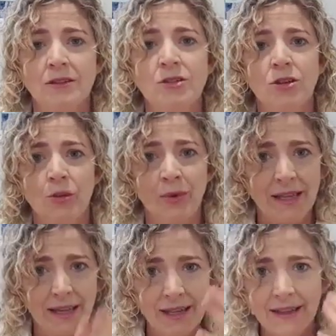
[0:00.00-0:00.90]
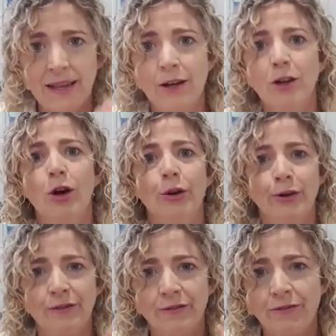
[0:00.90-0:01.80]
So we're getting that
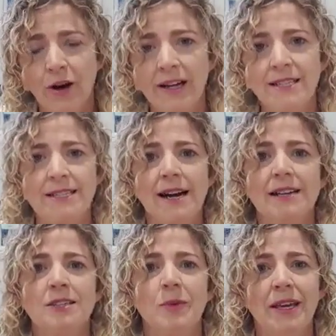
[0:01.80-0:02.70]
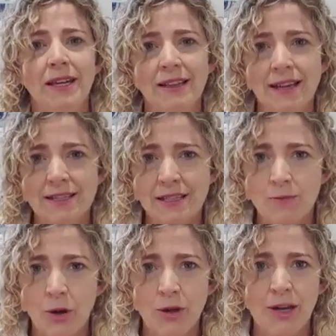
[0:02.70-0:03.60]
load of fine dust, we're getting that
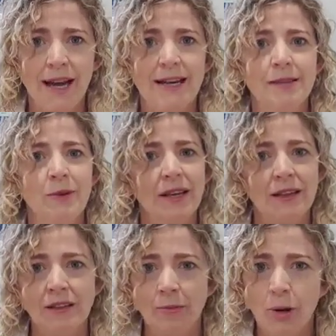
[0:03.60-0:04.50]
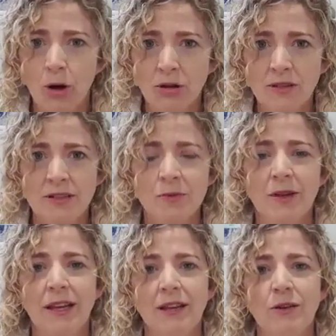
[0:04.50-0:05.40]
smoke haze, we're getting the pollens,
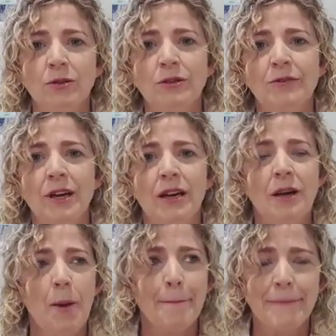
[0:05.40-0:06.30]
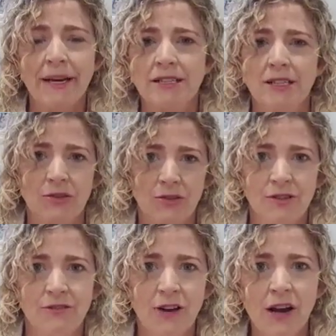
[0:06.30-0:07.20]
we're getting all of the bacteria
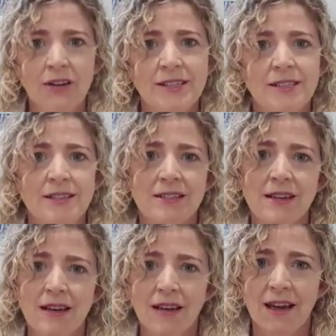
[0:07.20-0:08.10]
and the viruses,